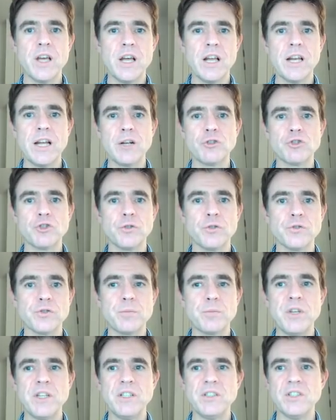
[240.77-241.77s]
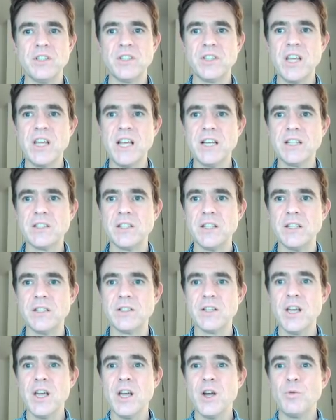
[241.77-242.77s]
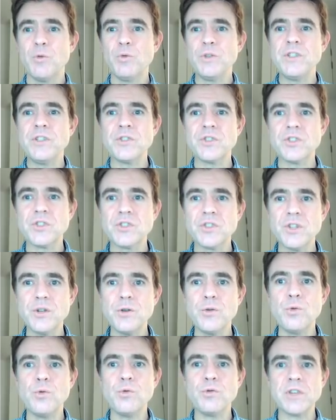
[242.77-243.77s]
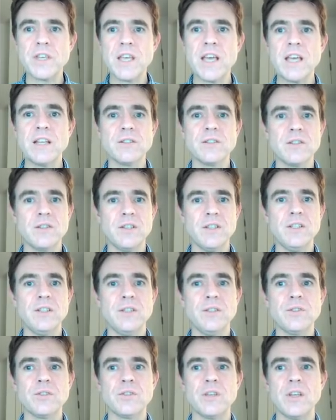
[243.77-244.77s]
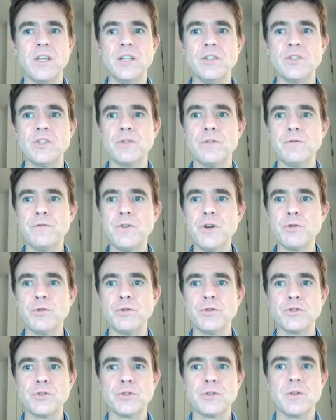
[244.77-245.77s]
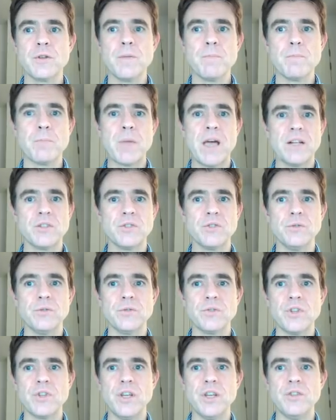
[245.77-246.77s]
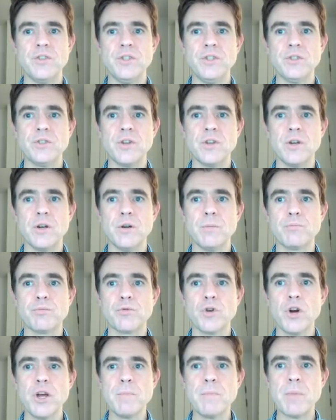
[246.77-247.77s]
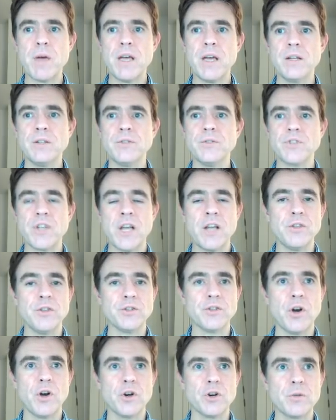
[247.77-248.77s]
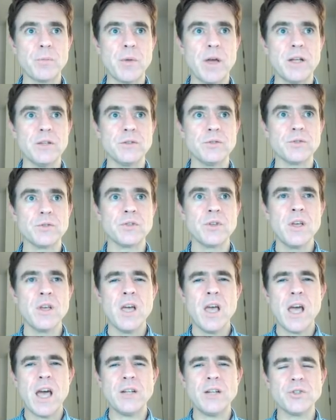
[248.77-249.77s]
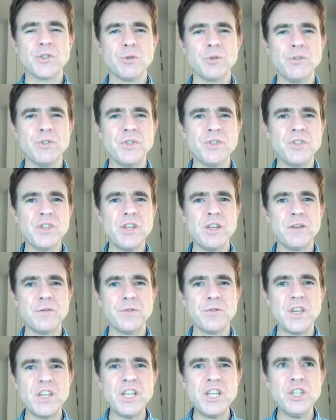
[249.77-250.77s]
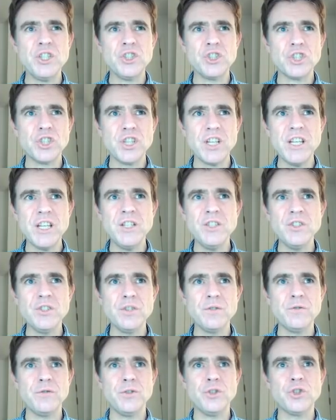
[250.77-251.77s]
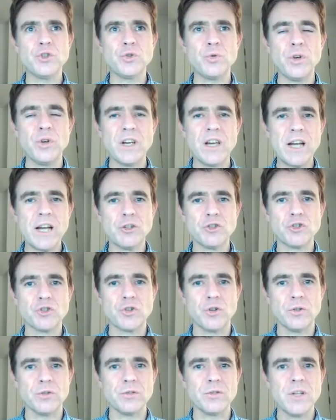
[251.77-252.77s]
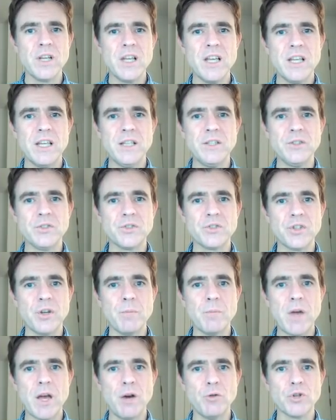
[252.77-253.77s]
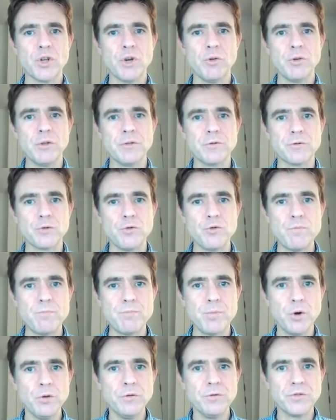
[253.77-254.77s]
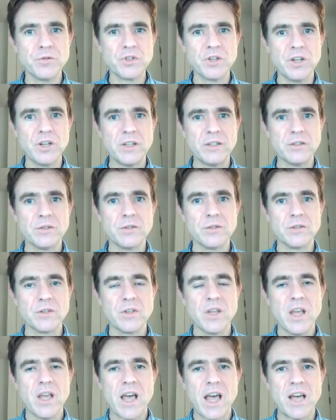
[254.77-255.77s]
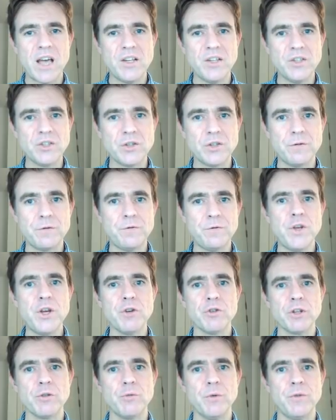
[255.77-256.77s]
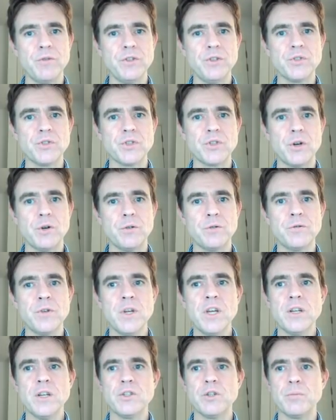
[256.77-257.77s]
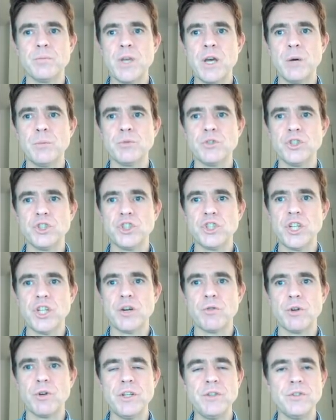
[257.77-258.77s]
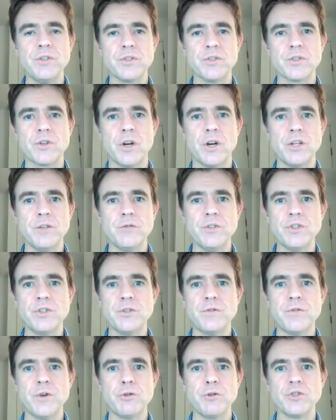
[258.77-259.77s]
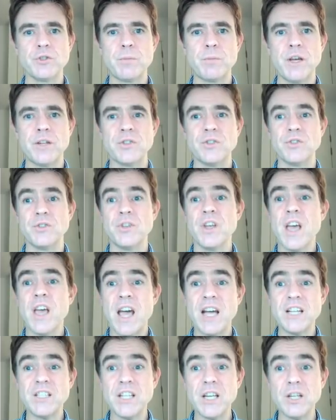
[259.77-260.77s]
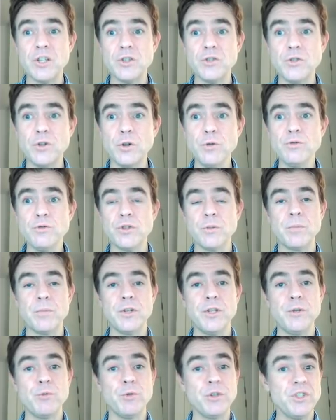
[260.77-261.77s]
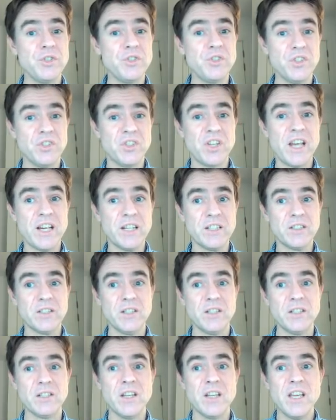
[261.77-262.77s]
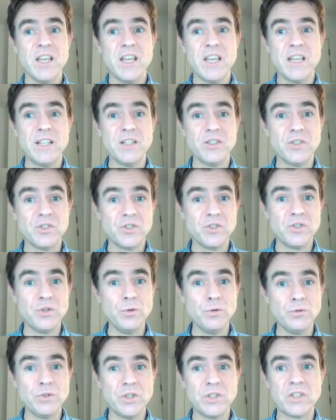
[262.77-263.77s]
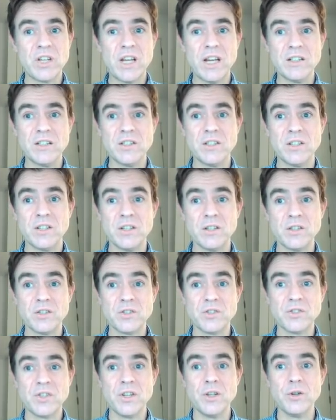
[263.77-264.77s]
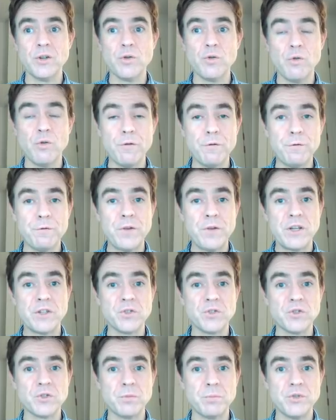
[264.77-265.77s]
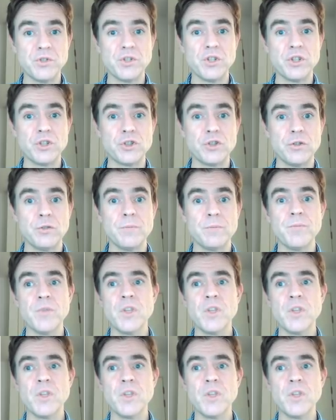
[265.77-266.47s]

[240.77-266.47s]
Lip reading: electrons being detected, we still get these interference patterns here, these bright bands and the dark bands. And so it's as if each individual electron is somehow going through both slits and interfering with itself to be able to generate this kind of interference pattern. And yet notably, when it's detected, it is still detected at a single fixed position.